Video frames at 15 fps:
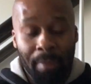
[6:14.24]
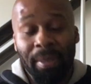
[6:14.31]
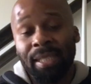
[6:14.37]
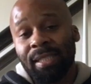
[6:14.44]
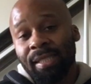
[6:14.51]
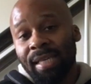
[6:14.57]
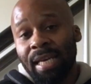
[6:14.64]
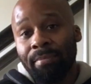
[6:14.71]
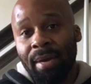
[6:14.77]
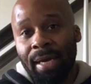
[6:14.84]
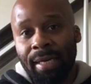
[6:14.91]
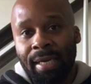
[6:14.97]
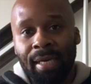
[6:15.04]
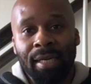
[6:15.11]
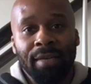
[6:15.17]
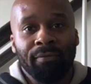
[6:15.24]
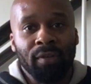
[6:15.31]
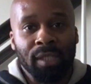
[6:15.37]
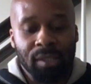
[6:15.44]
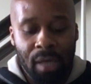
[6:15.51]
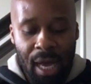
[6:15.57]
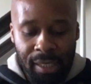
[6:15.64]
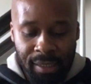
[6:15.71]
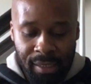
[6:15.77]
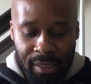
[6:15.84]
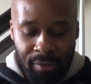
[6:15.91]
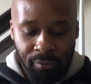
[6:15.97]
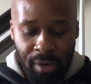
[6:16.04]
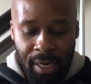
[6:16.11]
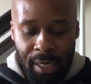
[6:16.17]
his teammate Kenley
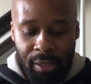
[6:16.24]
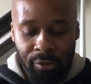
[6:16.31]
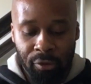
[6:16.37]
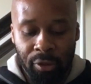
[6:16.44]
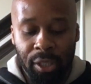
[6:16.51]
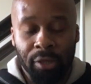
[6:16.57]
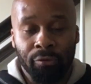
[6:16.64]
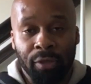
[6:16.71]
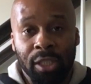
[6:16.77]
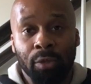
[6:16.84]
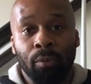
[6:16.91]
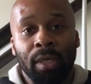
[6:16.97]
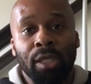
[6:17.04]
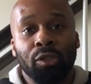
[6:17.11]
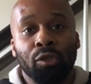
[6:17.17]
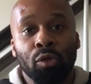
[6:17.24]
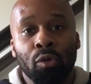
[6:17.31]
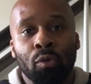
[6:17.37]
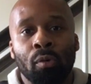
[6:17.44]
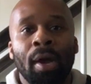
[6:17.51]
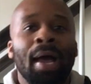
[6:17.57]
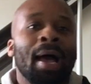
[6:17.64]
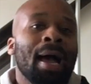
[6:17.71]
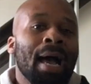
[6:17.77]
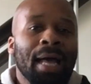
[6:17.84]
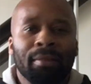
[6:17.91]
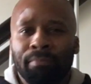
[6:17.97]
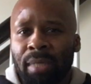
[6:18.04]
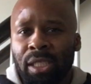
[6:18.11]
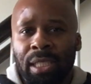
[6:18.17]
Fasasi ran 33.22.
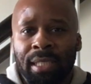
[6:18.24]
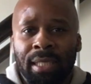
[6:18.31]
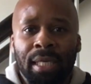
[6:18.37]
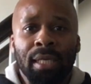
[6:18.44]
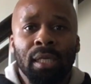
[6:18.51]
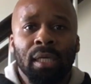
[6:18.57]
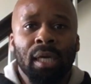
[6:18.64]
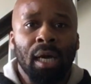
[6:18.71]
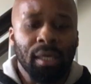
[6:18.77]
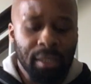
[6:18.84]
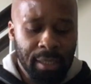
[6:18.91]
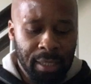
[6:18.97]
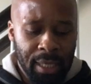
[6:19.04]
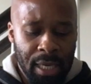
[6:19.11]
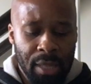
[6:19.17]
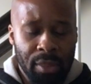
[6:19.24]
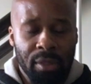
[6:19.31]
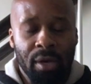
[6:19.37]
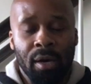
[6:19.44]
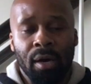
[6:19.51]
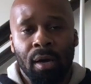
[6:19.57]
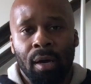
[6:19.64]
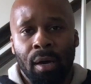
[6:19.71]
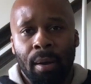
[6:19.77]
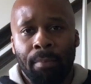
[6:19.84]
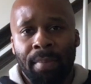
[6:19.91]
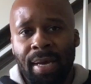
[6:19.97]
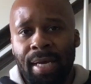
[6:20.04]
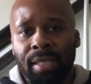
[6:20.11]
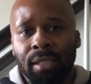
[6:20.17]
I mentioned Conley in the
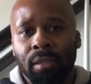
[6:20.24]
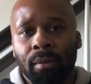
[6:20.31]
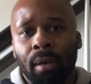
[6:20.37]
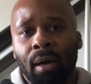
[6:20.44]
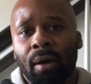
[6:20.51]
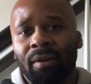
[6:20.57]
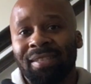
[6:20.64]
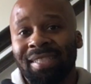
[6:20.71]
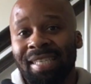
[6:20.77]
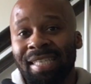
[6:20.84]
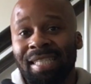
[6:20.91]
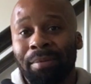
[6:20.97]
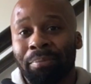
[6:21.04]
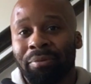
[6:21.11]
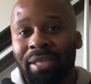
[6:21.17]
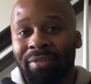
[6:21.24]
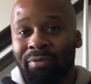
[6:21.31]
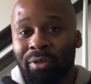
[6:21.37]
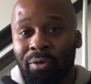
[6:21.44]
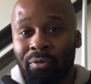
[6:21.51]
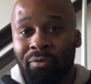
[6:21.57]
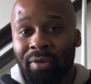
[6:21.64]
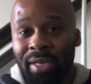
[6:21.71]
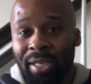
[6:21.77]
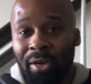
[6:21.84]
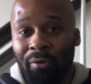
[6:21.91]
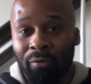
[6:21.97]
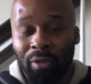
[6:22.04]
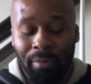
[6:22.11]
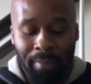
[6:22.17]
men's season preview
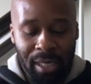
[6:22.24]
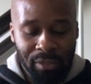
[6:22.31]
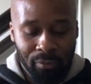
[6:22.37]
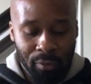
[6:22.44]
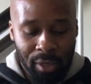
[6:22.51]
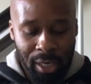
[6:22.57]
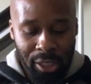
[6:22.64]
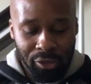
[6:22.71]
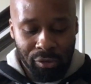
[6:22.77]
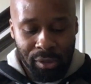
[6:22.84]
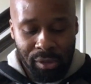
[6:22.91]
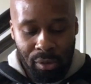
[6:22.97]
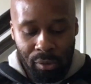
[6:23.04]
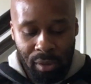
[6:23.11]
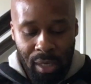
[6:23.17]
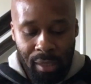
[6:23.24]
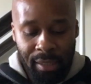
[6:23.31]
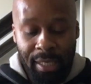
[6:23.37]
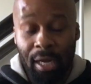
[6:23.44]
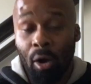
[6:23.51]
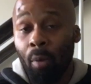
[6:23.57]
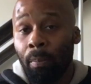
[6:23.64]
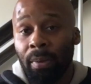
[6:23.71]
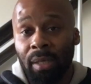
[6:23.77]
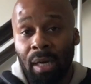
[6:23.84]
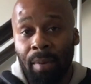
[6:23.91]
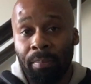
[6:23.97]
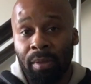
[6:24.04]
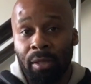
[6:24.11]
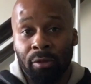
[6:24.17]
video for the men's 400. So Conley had opened
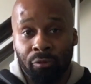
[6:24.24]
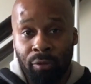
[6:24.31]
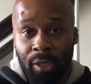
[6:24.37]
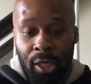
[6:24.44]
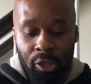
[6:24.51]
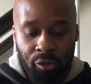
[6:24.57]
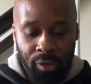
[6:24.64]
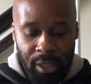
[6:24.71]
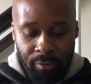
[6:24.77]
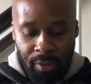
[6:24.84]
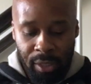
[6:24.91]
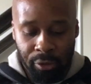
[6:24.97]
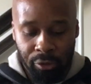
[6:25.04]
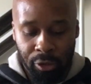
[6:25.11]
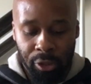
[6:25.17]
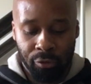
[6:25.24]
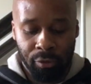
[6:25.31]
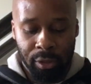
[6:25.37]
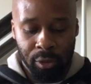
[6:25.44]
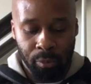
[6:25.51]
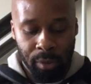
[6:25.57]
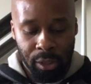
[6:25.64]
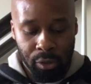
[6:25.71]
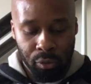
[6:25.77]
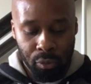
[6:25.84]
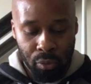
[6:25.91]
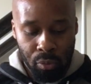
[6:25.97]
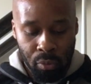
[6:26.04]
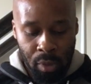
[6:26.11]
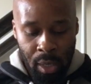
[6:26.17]
up in the 300. He ran
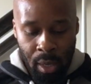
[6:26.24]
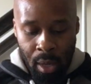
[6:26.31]
33.22.